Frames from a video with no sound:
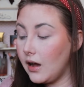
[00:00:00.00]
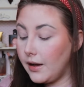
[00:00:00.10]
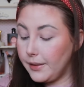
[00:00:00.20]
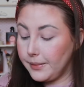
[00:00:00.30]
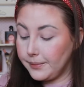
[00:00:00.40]

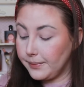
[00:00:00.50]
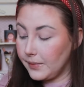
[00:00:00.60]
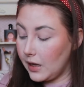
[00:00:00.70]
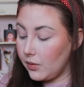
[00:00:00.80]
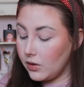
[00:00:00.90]

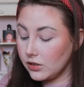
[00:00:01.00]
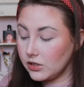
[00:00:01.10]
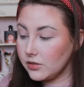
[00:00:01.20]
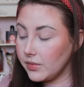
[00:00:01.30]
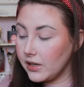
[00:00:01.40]
I watched
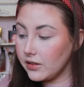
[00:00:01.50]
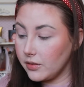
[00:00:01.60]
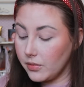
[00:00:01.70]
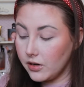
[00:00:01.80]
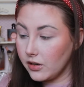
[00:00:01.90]

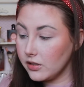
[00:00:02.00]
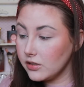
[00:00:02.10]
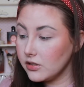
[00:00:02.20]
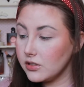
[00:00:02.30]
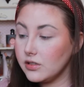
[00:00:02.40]
Samantha
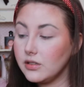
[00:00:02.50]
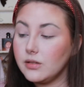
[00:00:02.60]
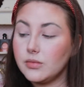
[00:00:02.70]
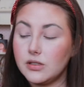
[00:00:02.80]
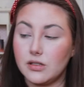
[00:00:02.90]
March.
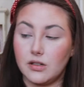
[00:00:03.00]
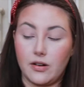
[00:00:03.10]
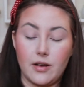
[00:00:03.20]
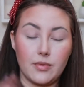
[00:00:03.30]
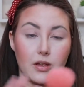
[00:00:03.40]
I'm just going to
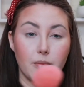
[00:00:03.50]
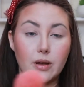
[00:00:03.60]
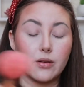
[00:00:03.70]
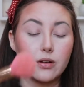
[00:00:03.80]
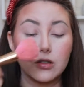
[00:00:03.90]
grab that
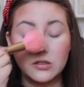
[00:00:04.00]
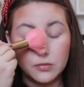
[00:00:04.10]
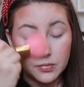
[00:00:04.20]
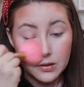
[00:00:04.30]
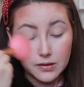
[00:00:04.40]
powder and
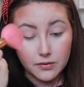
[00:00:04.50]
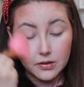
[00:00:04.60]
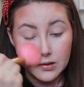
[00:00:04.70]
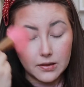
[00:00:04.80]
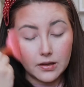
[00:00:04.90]
just blend
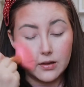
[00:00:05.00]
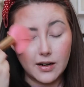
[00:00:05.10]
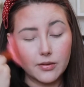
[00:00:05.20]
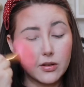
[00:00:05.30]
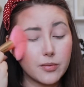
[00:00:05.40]
everything together.
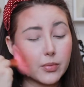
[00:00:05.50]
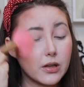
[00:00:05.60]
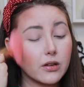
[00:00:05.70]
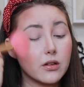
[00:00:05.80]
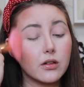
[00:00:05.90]
I really
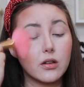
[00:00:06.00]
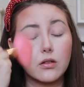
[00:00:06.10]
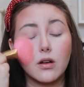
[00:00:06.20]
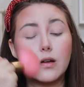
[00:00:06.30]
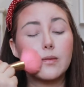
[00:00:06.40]
blend a
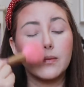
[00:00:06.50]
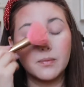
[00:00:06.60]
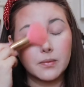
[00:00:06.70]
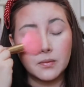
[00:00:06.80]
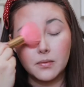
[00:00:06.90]
lot.
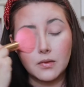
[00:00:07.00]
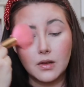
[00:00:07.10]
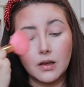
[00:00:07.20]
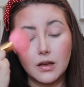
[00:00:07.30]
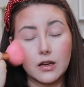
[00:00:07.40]

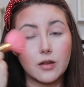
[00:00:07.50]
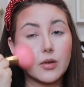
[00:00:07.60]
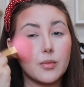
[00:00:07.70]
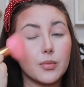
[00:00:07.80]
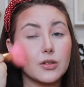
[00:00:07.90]
And I'm
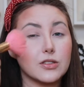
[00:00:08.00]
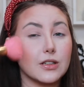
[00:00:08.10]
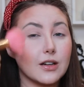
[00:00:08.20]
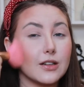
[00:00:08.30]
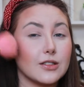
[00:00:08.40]
not
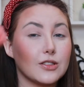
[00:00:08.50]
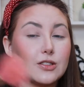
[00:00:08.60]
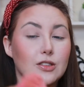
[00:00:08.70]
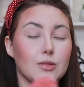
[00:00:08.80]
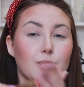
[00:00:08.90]
pushing hard, it's
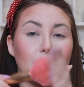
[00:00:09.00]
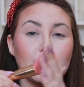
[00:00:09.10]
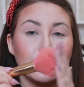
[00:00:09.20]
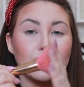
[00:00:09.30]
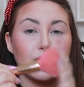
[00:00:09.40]
just this
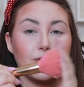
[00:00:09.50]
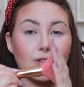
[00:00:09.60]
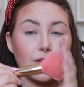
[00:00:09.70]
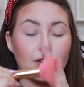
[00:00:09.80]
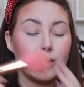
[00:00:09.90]
brush is so
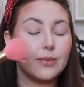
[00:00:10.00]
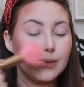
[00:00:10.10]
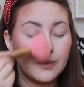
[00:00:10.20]
fluffy.